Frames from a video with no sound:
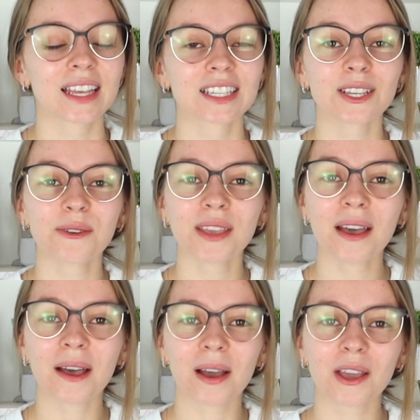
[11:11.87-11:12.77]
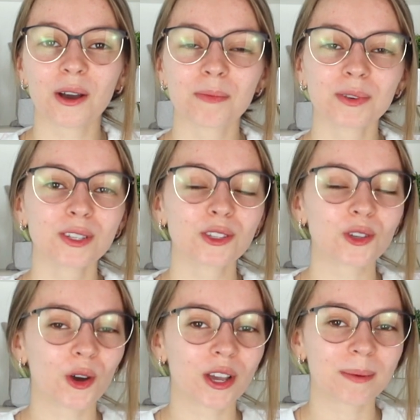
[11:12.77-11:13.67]
So yeah, I hope you
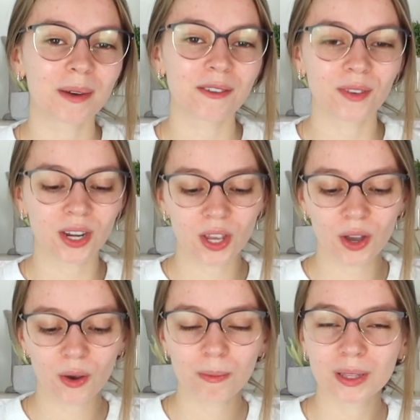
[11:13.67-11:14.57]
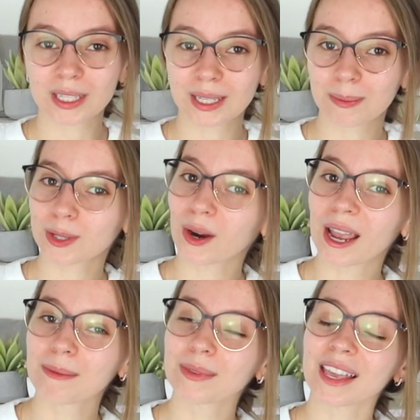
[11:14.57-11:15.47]
enjoyed my video. Please
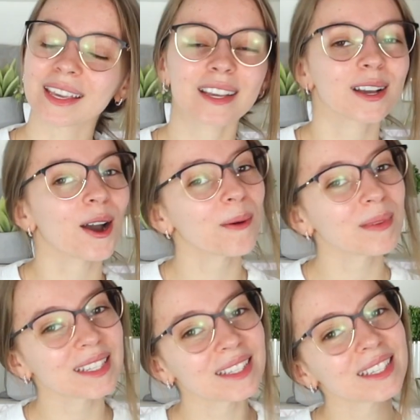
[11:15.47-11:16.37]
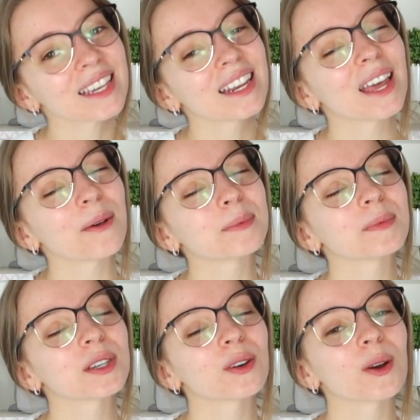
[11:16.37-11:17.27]
subscribe, like, and comment. It helps
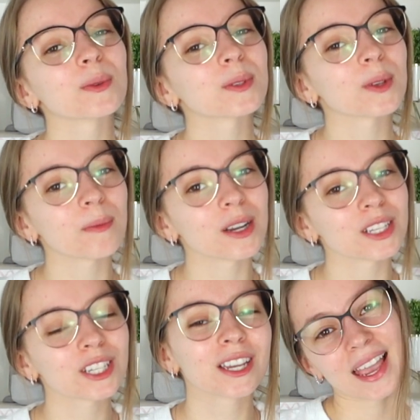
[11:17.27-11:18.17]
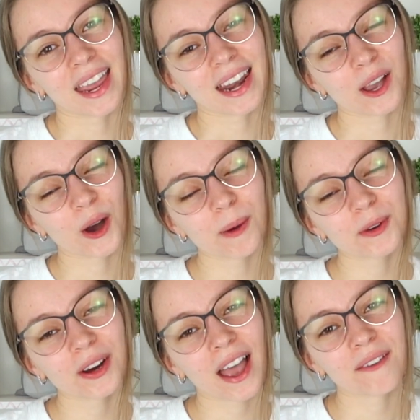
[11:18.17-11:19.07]
me grow so much. And I hope
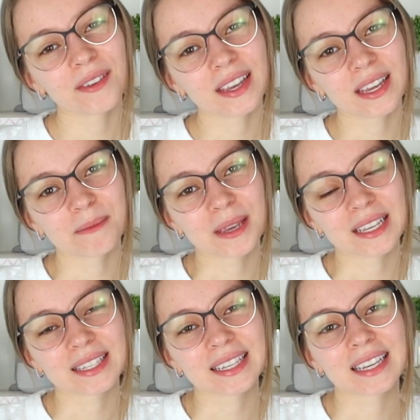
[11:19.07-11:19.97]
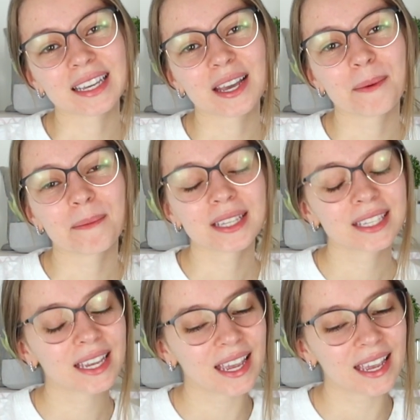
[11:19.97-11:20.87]
you're having an amazing
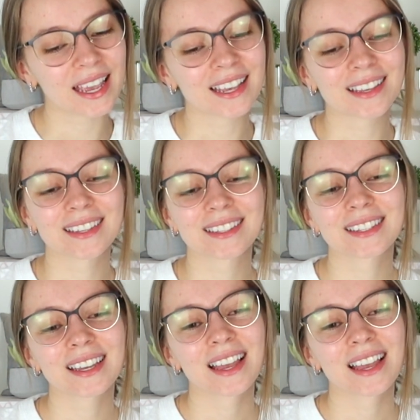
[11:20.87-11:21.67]
Monday and